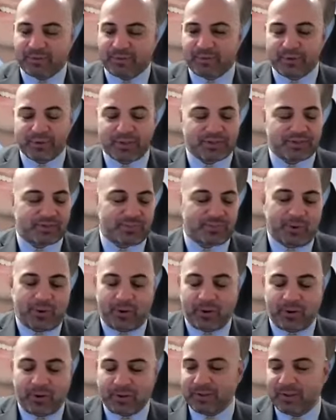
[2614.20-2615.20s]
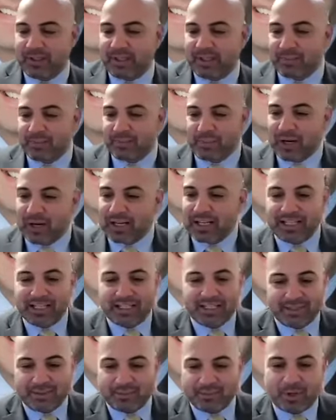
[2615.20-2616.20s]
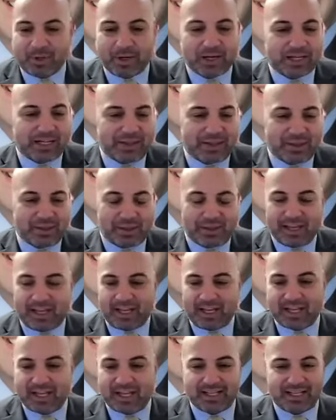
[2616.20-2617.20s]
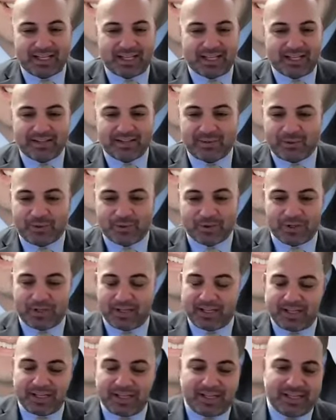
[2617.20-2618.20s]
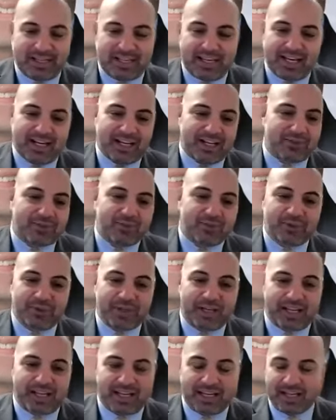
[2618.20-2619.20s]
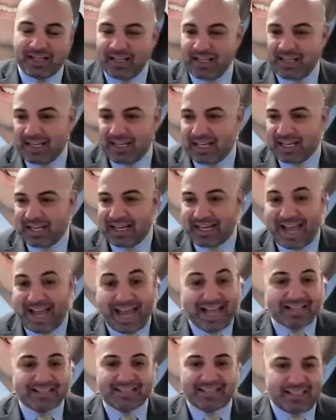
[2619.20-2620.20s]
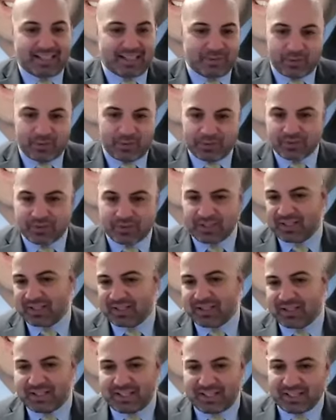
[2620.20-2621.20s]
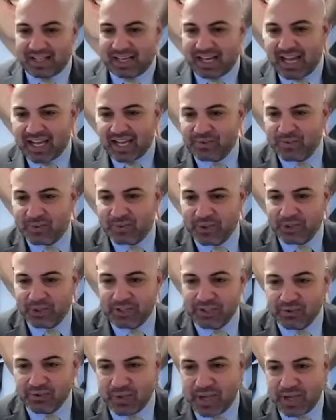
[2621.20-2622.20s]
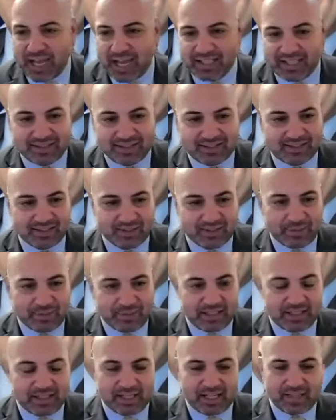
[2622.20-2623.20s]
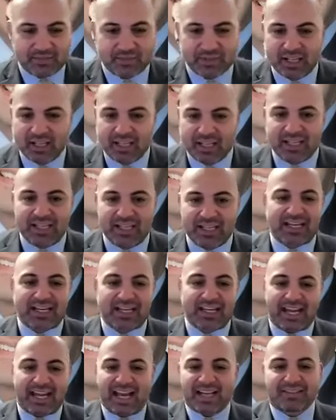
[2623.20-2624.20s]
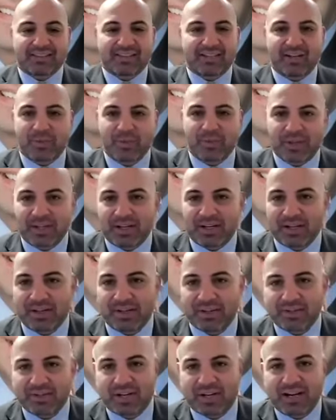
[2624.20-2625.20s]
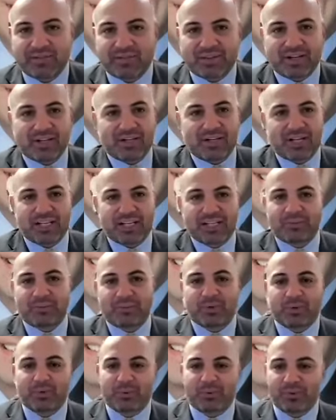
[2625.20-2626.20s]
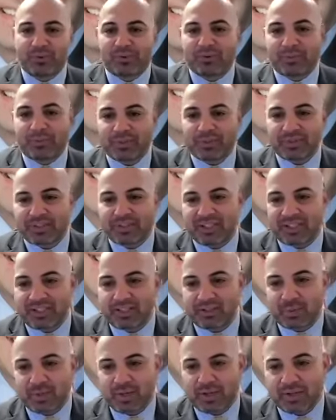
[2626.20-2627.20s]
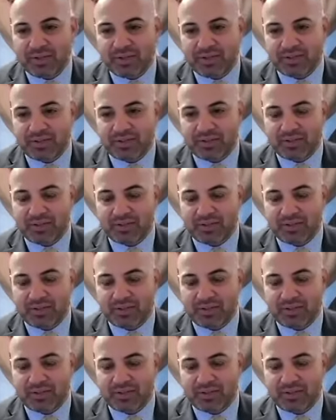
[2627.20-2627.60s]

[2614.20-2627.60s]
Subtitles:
a small parking thing, or getting into an accident, which in the last 4 years we had this so many times. You get in an accident with another driver and you end up in removal proceedings because of